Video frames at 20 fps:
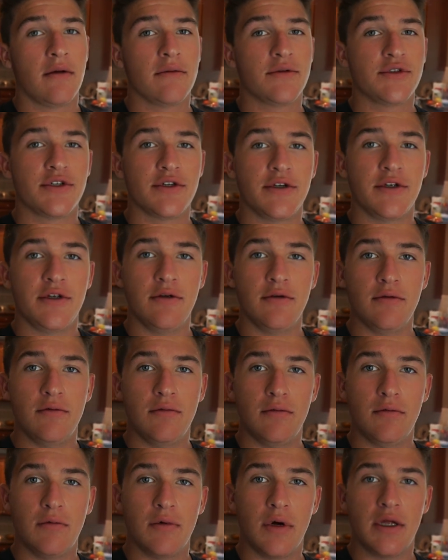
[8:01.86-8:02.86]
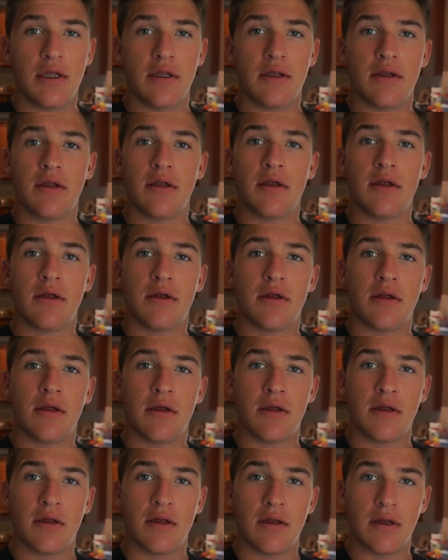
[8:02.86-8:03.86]
I'll show you what
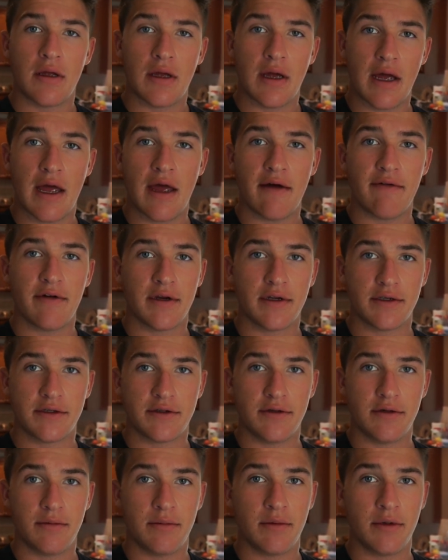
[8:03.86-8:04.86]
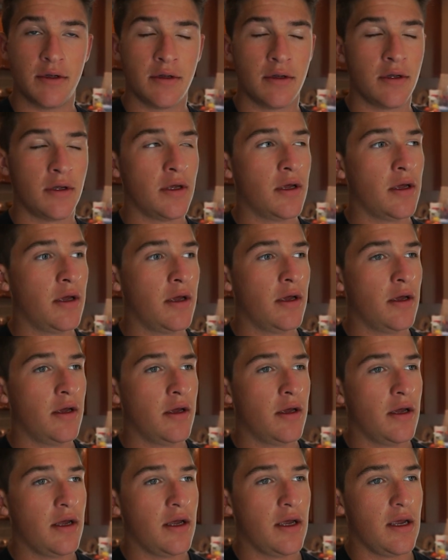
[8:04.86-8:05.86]
I have at extreme,
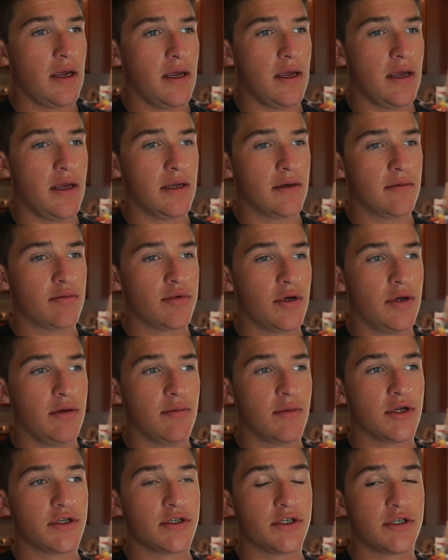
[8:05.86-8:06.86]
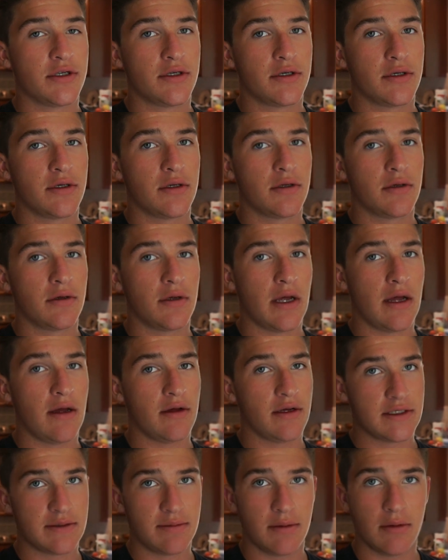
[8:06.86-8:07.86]
and pretty much
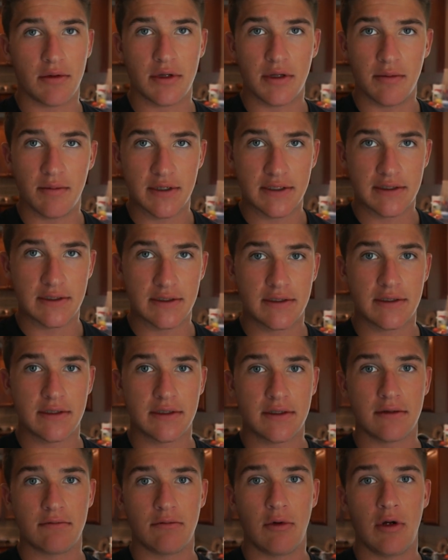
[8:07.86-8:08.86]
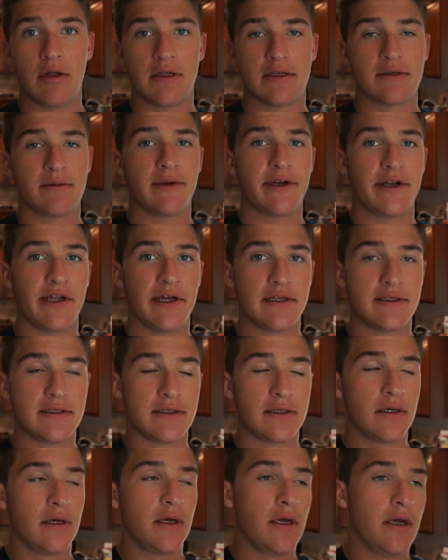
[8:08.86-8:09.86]
I'll explain what the business is as well. as my
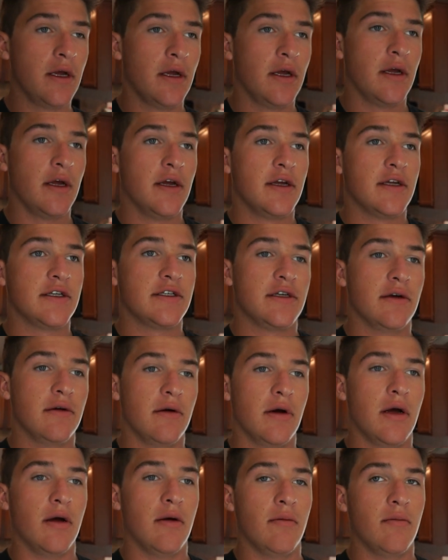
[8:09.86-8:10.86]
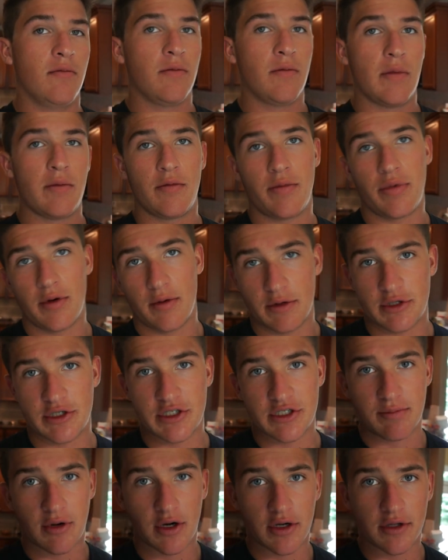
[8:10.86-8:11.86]
dad's. So um, I'm pretty much
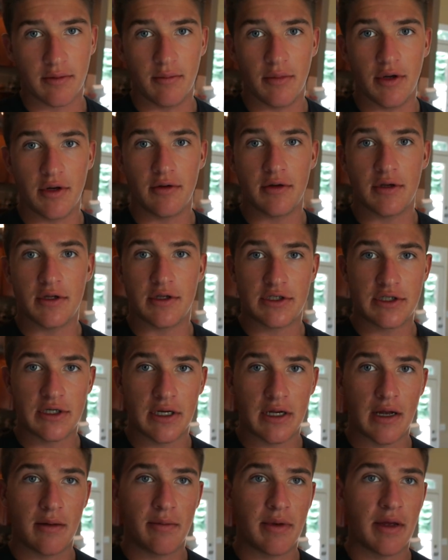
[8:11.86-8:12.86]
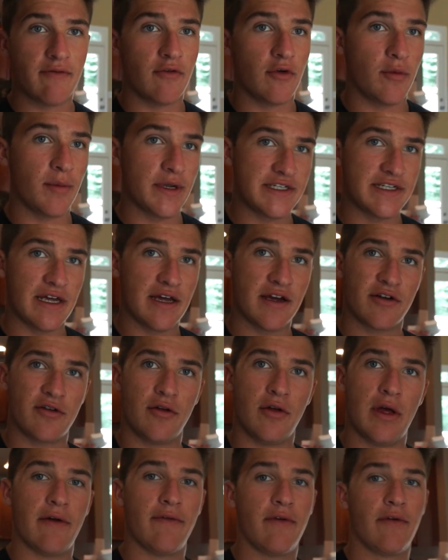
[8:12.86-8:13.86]
just parked the boat in the shop, have all my
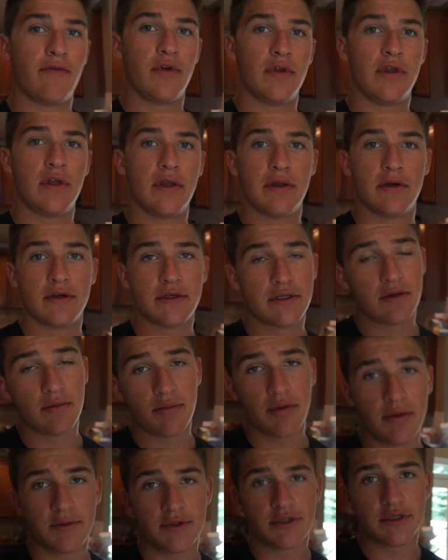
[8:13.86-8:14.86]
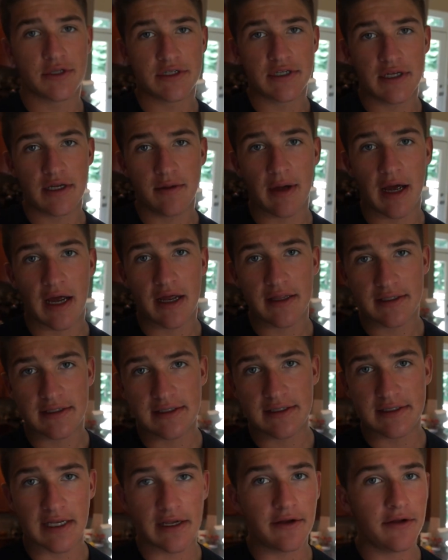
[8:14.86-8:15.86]
tackle, I have everything there. So I'm pretty much gonna take you behind the
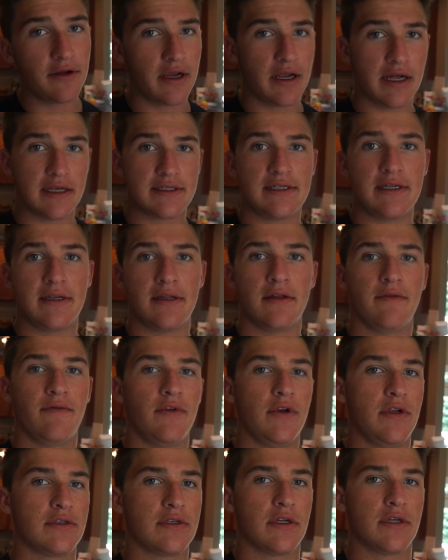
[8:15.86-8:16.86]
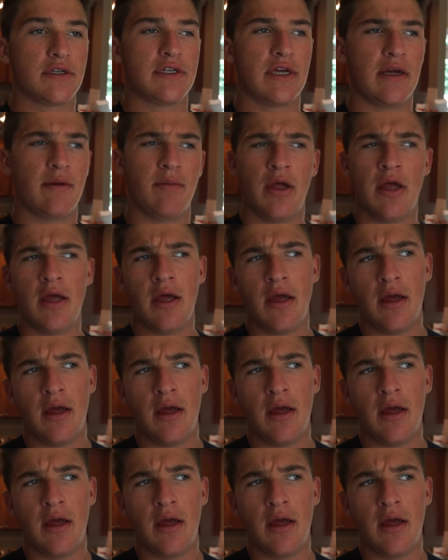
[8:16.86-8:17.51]
scenes. I know you guys see it in the videos all the time,